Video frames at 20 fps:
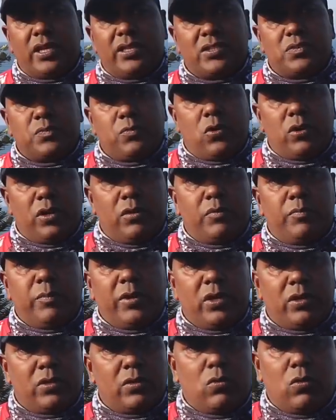this morning. We've
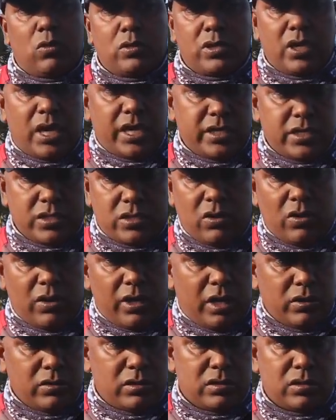been on the water. I just got
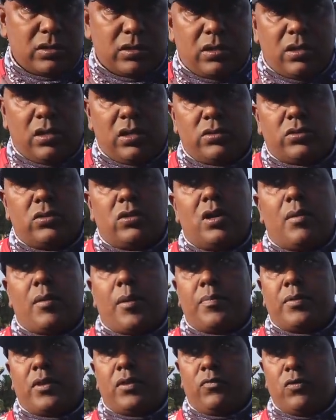out to come
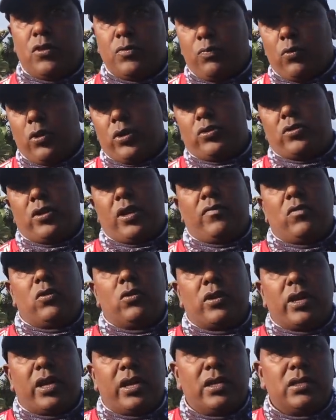up on the viewpoint to have a
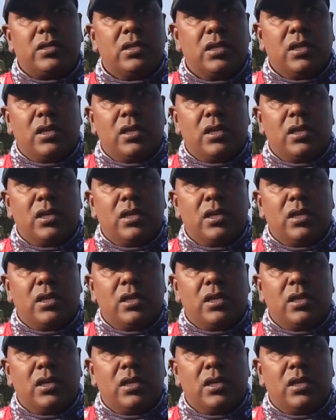look at it.